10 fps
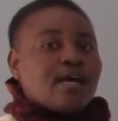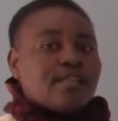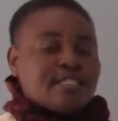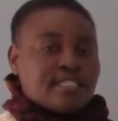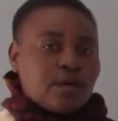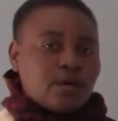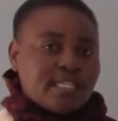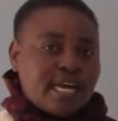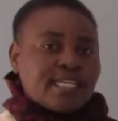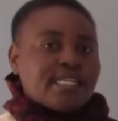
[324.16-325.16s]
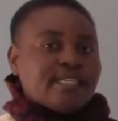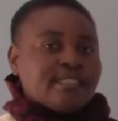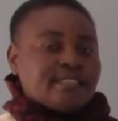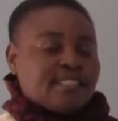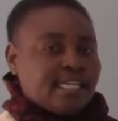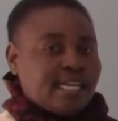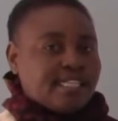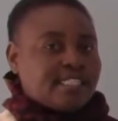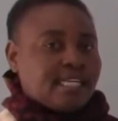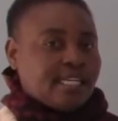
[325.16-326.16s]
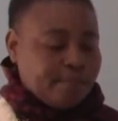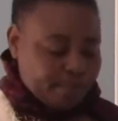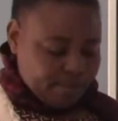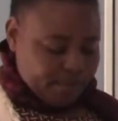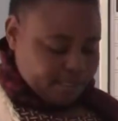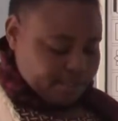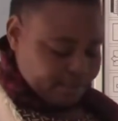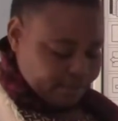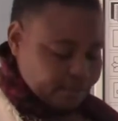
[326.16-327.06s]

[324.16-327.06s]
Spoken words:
the secondary tillage implements.